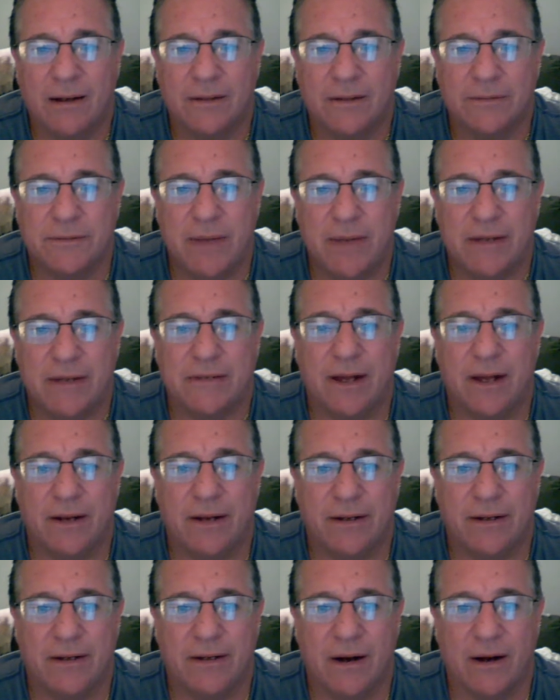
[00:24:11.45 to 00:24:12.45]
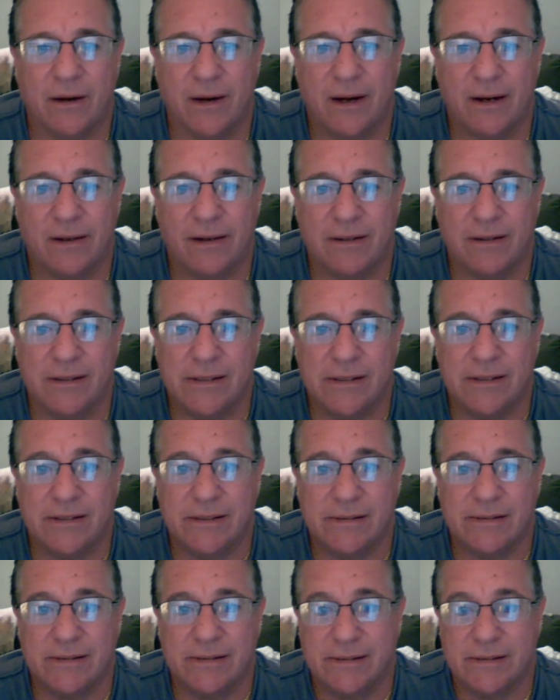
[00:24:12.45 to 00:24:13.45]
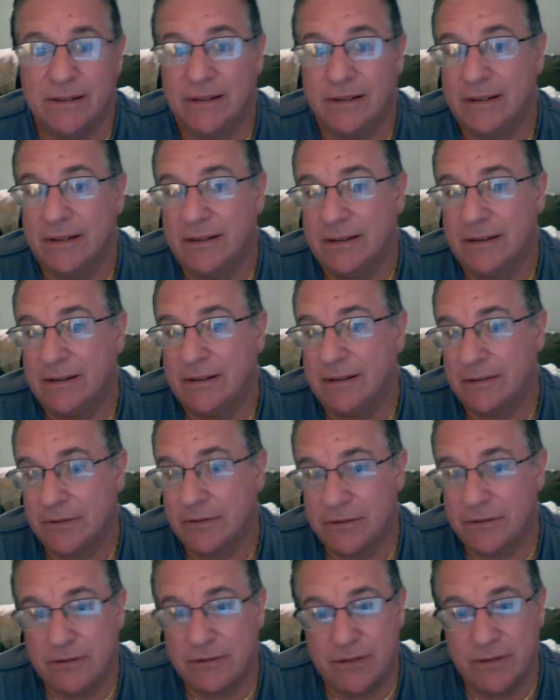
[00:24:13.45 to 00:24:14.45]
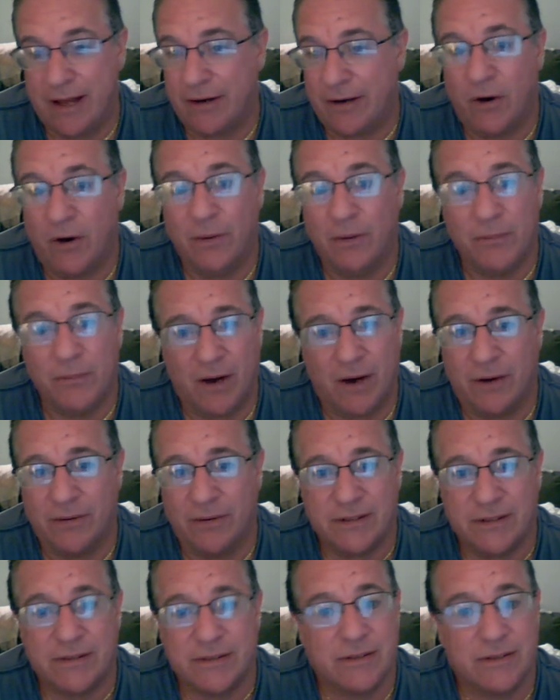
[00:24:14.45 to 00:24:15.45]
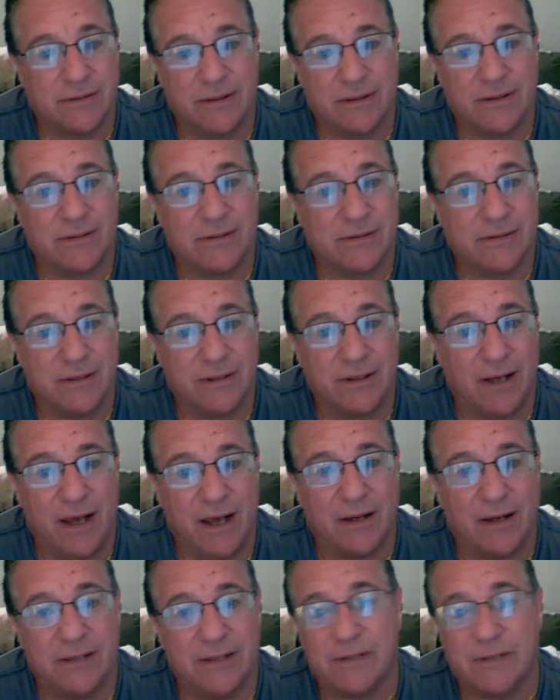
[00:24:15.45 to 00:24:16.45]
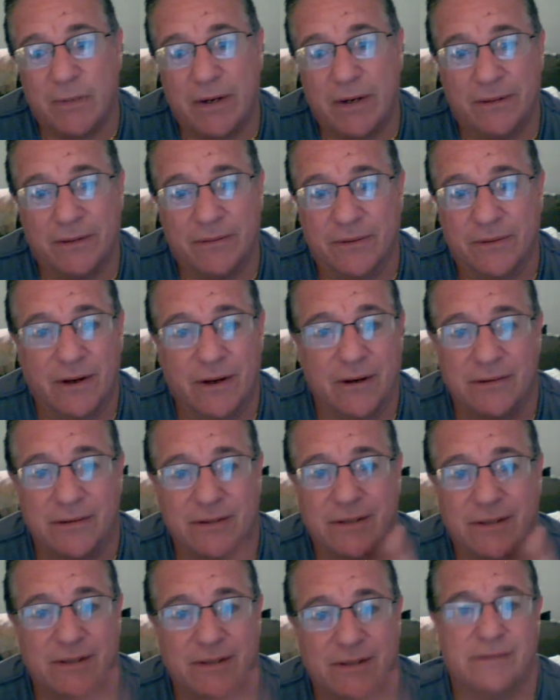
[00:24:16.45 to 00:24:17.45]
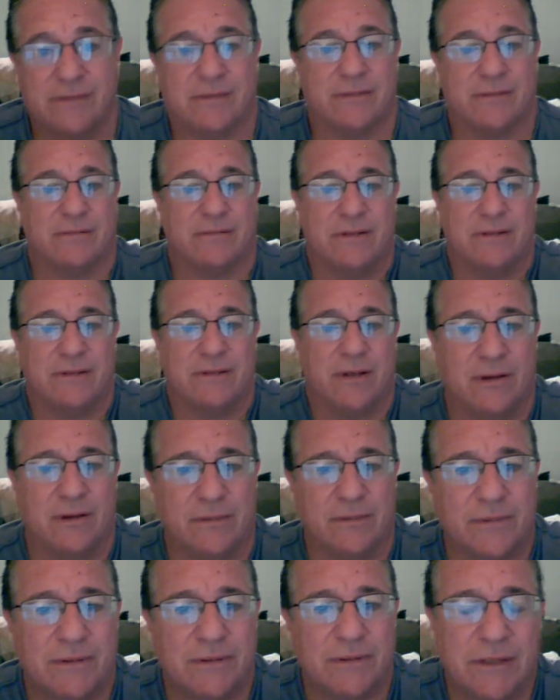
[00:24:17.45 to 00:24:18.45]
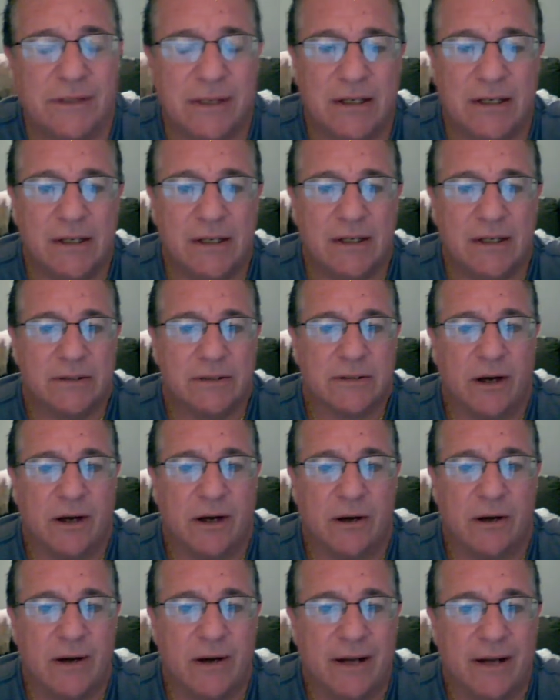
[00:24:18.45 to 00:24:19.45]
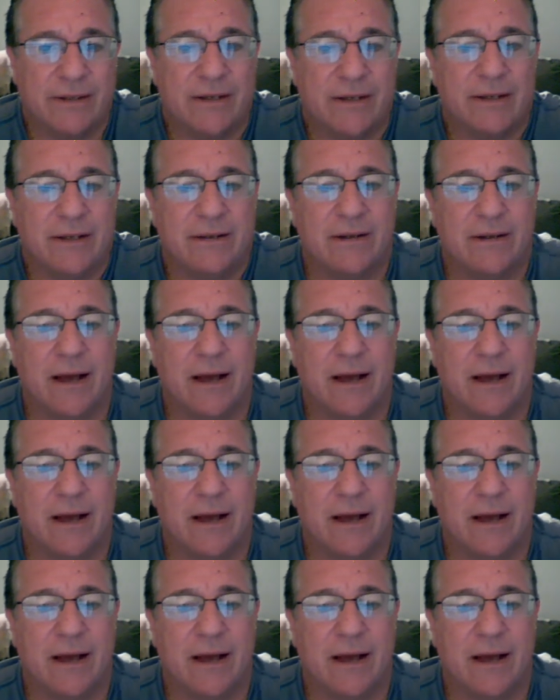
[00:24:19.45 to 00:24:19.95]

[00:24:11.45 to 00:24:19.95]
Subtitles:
based on ERA. He's at home though, he's the ace, but on the road he's terrible. So I think you